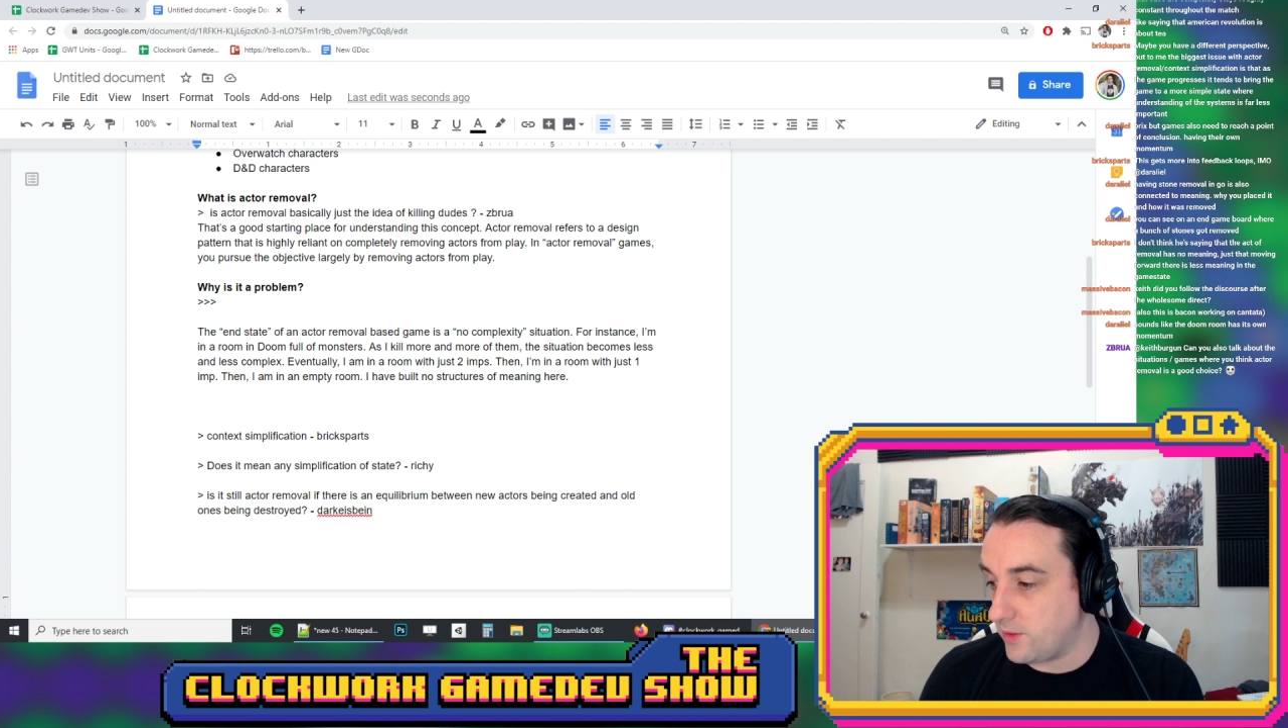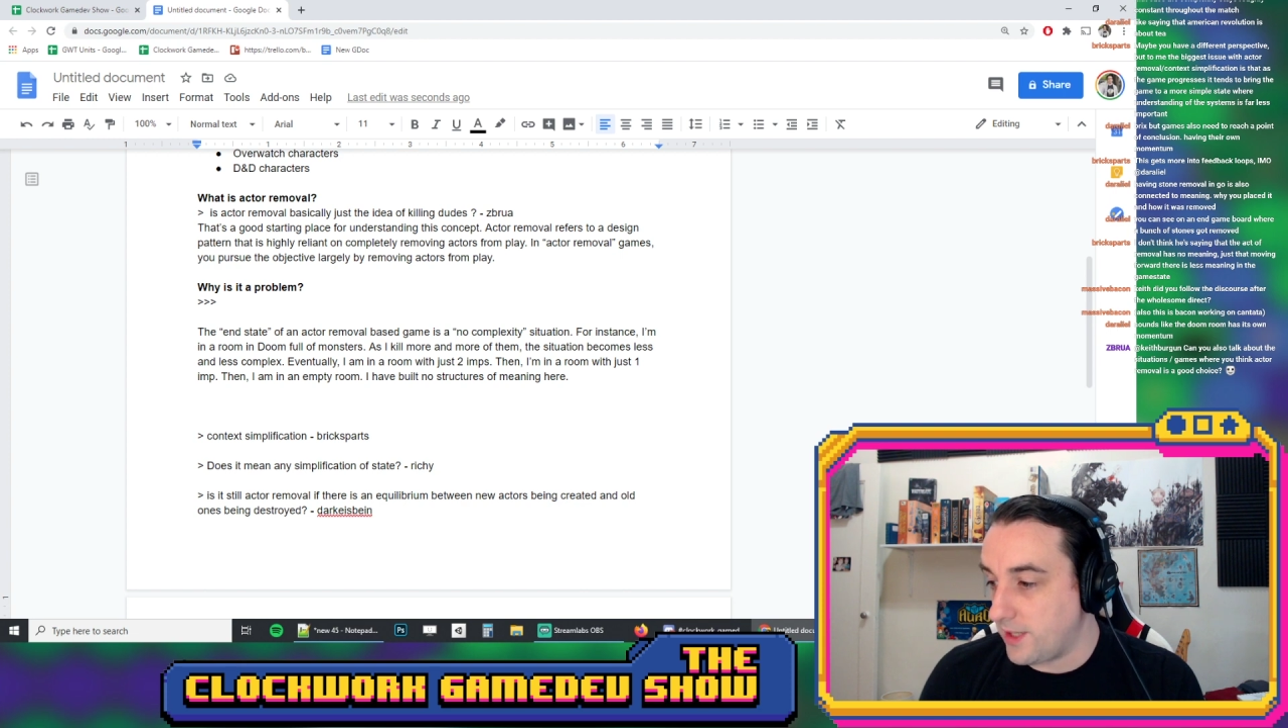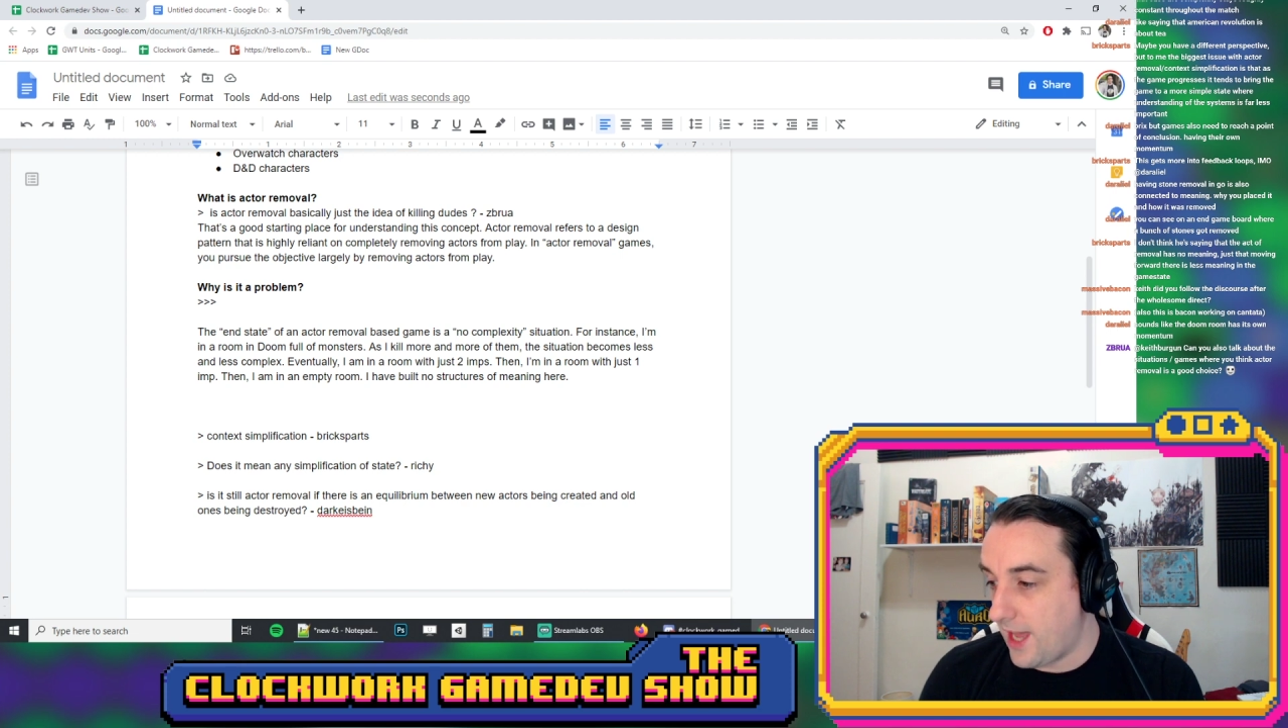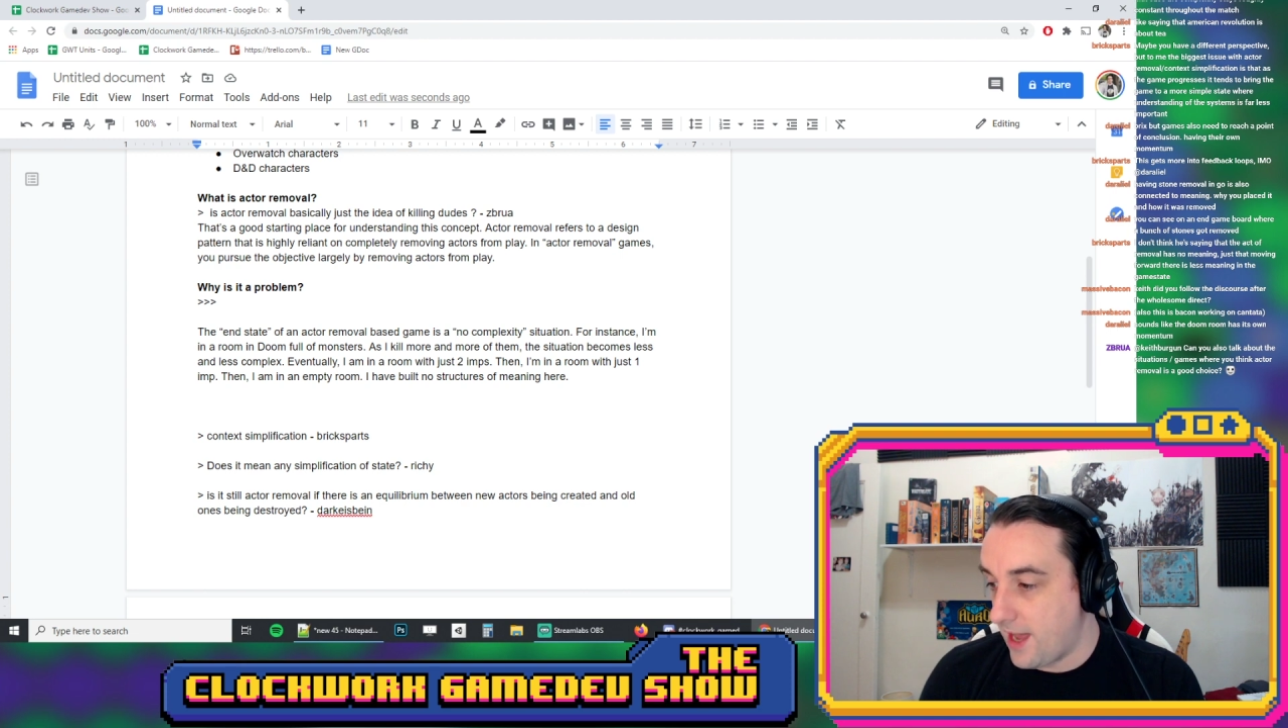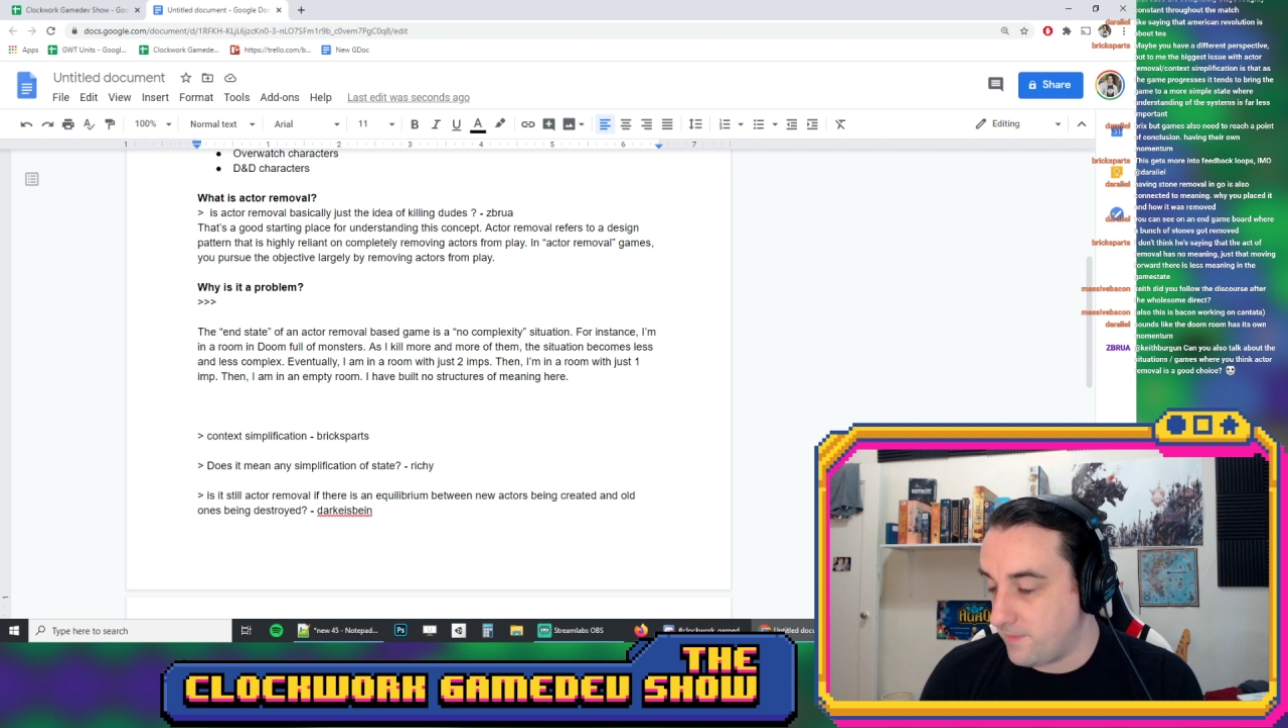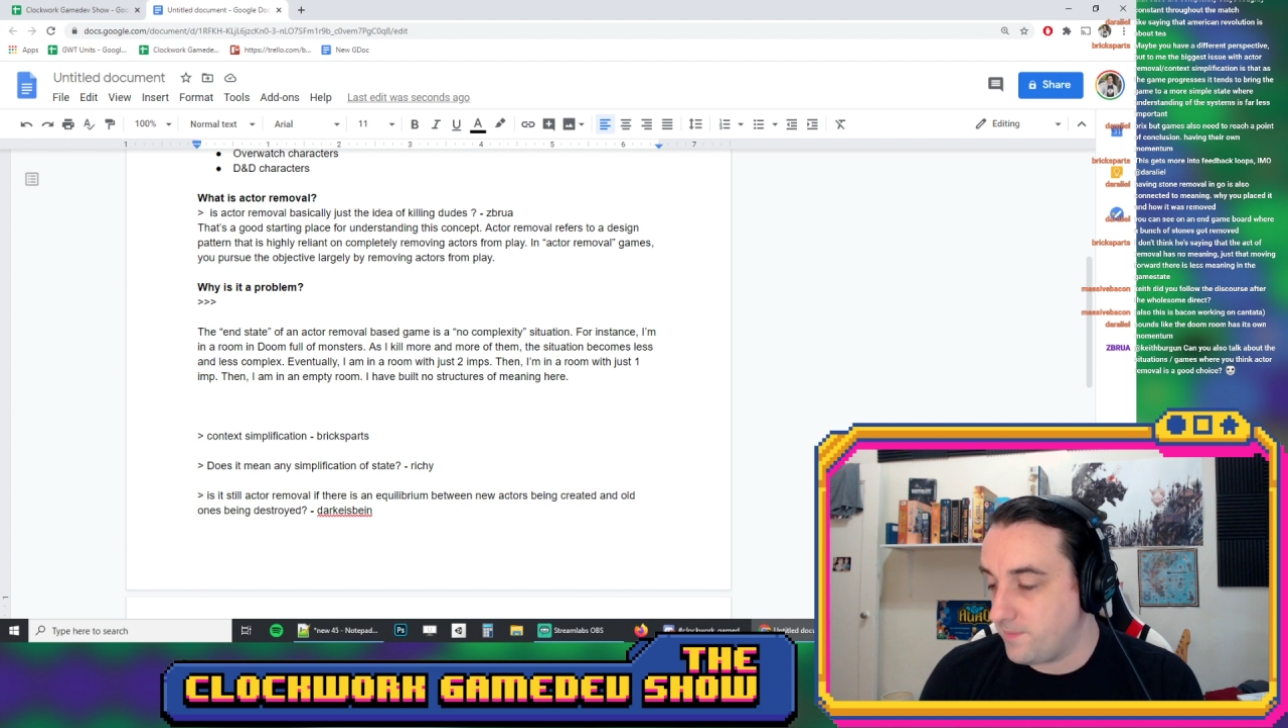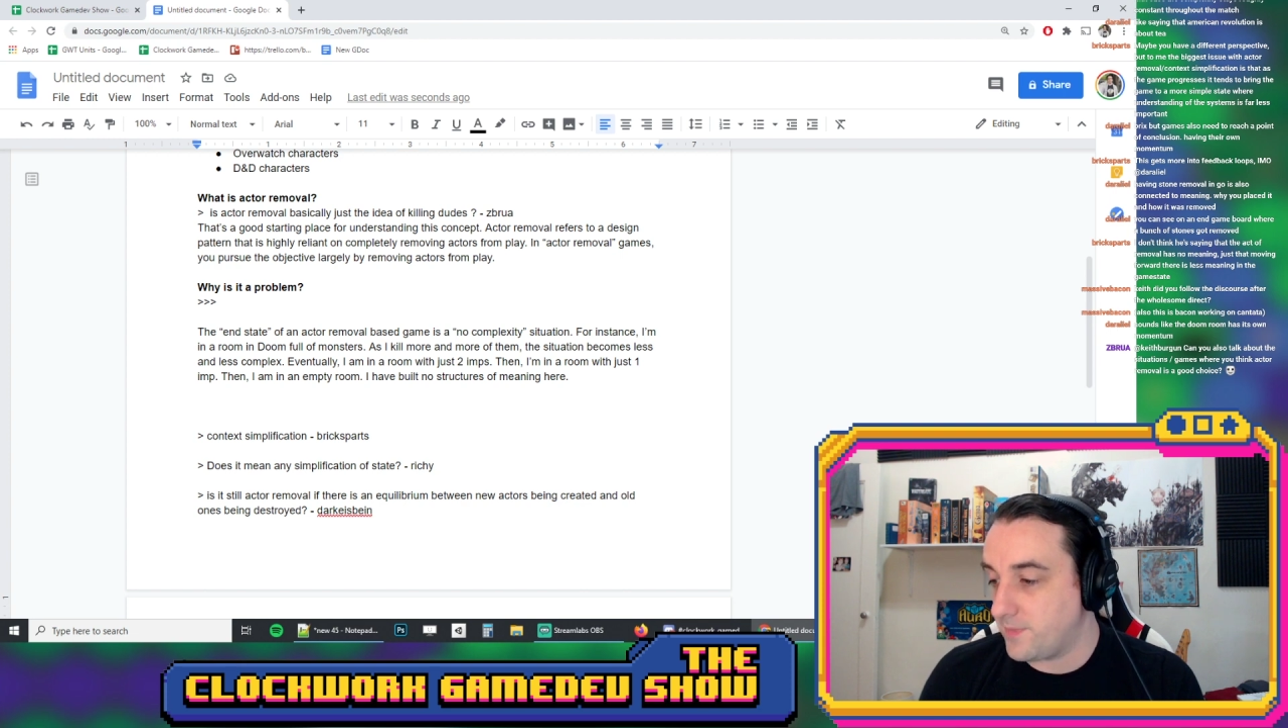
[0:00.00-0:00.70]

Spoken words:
Yeah,